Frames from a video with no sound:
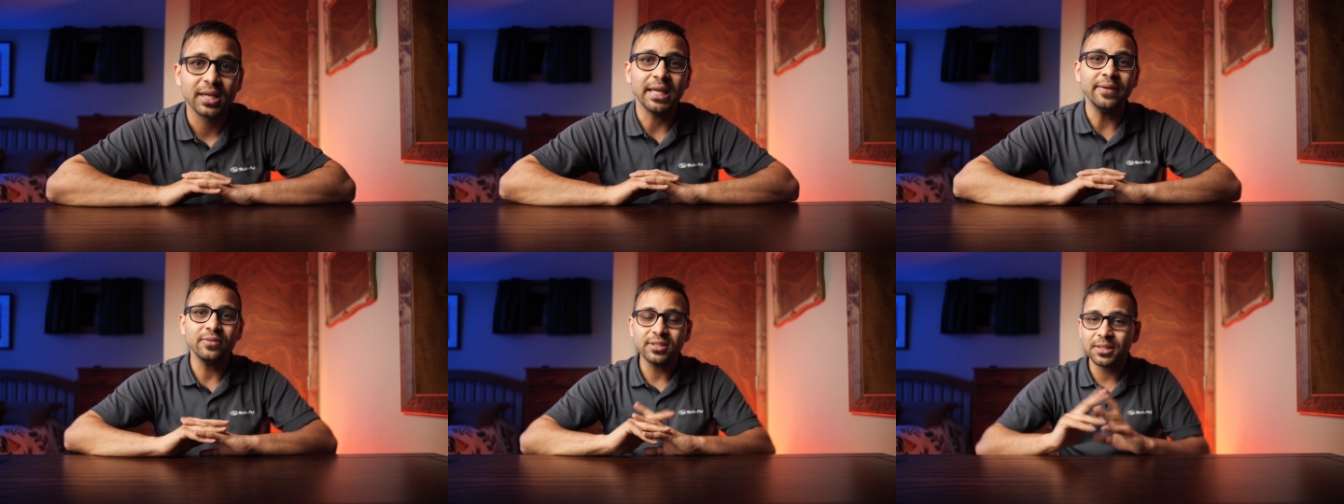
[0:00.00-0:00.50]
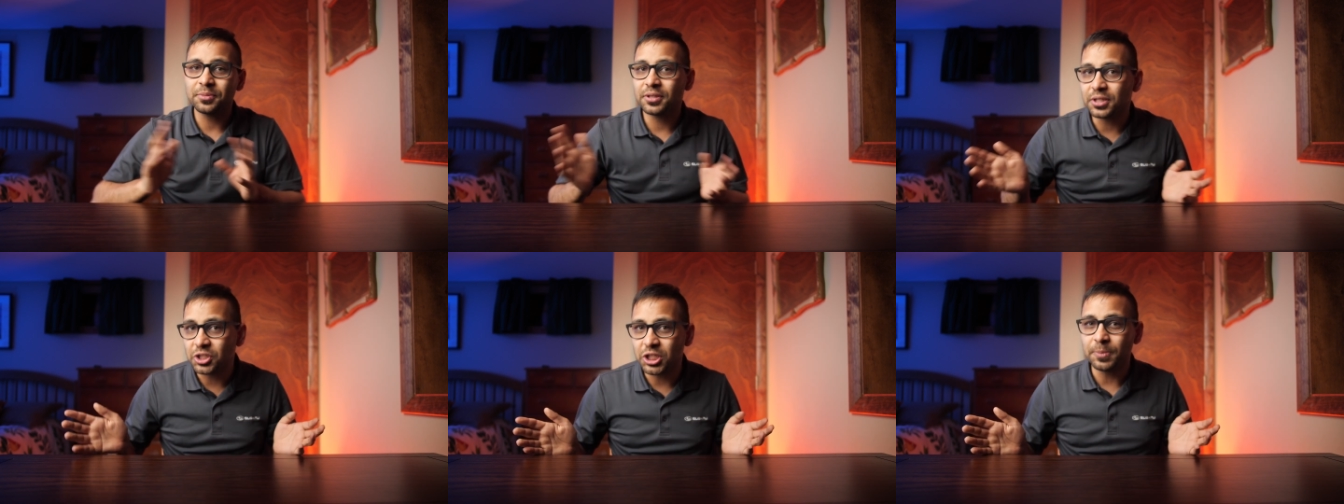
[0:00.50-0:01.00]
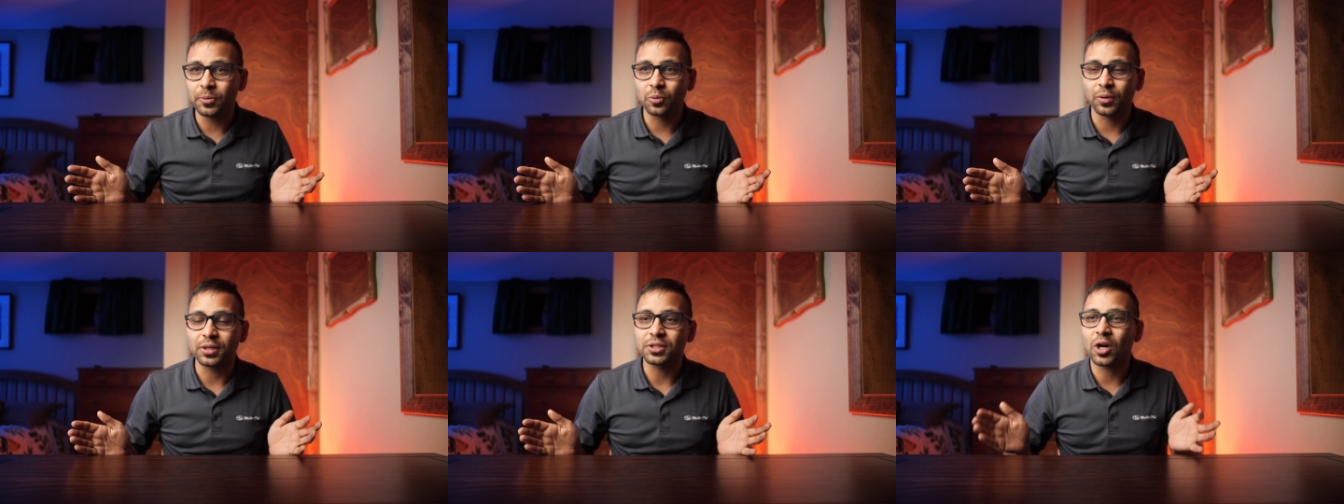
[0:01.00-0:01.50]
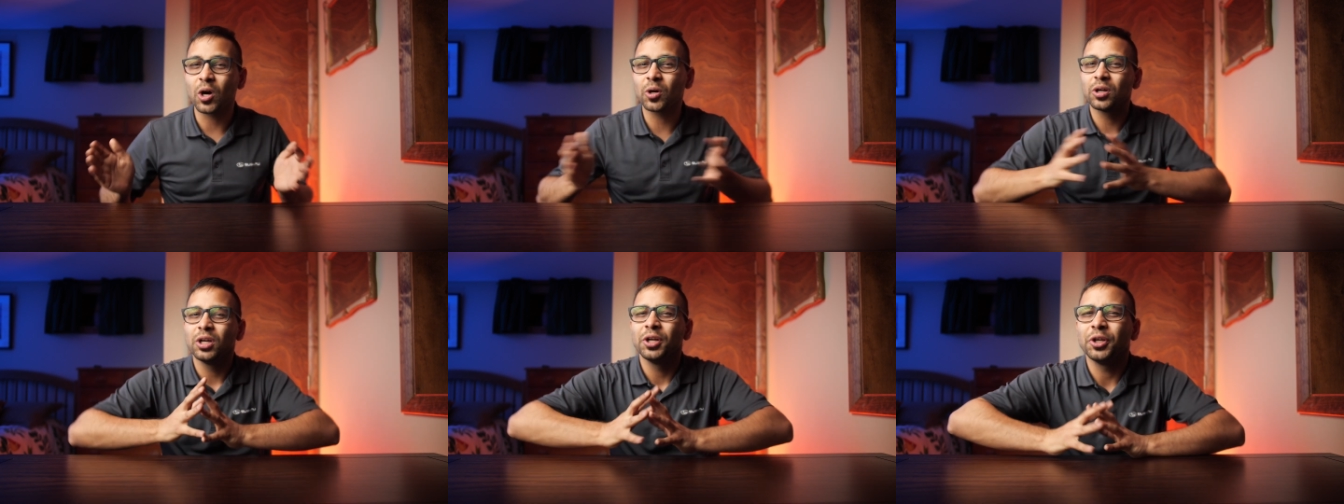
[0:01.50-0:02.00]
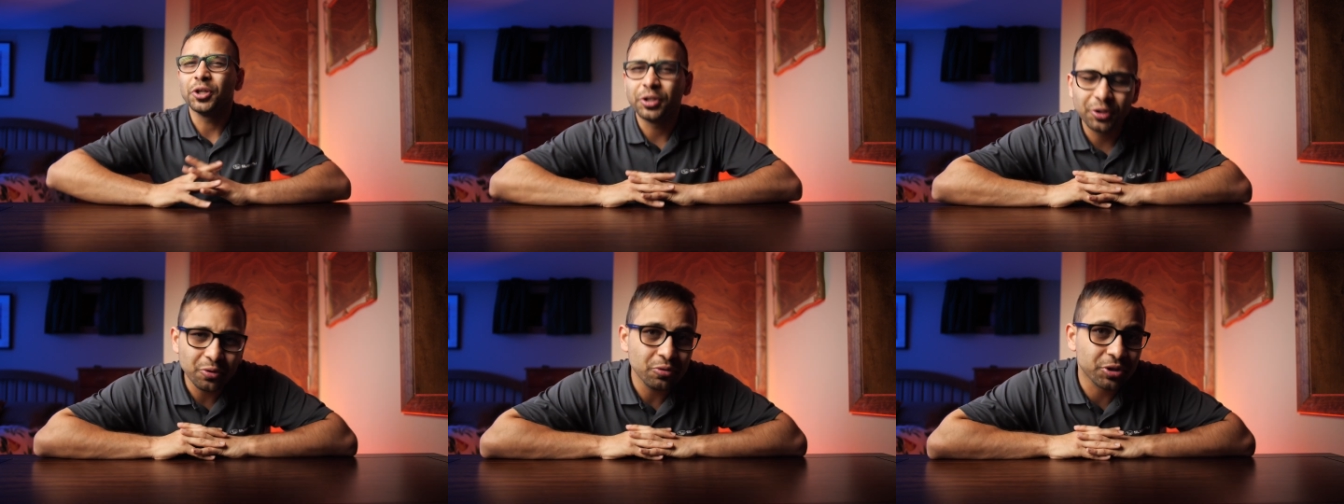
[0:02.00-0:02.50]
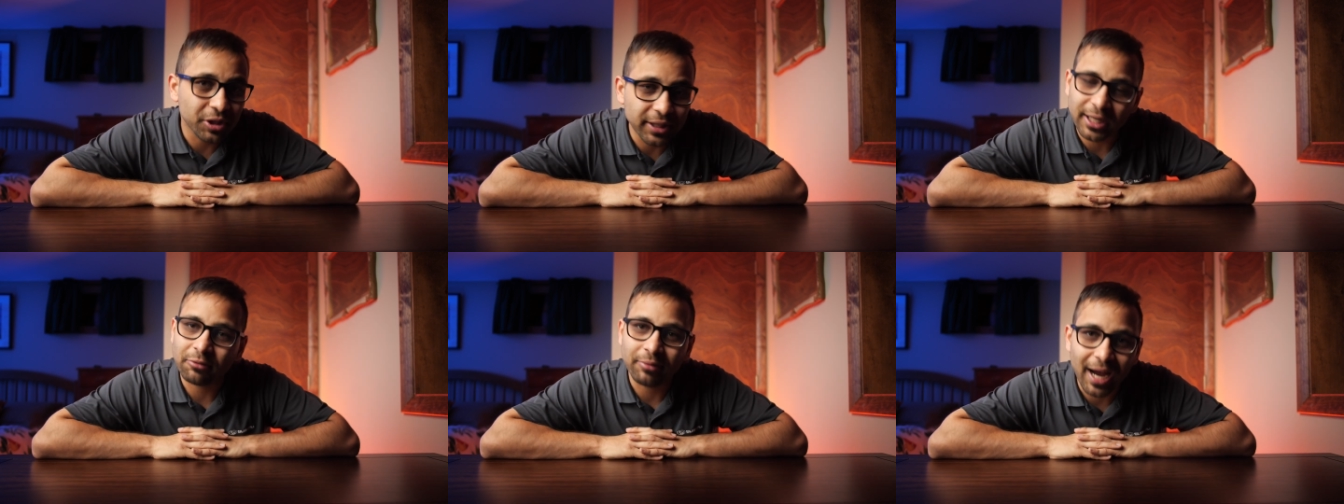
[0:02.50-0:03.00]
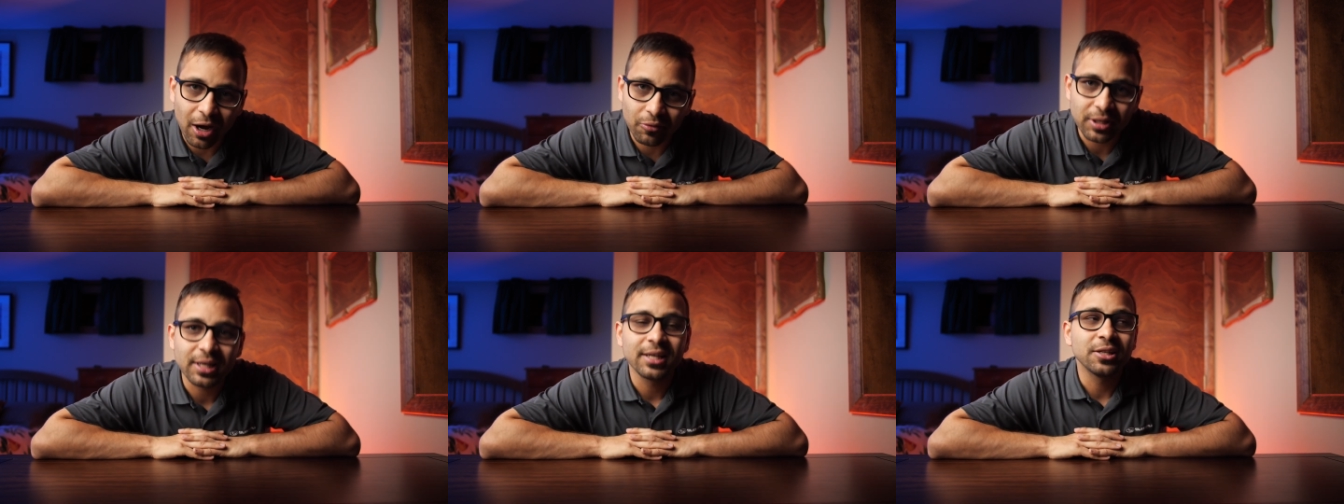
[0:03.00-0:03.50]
Even some of the cheaper ones are usually around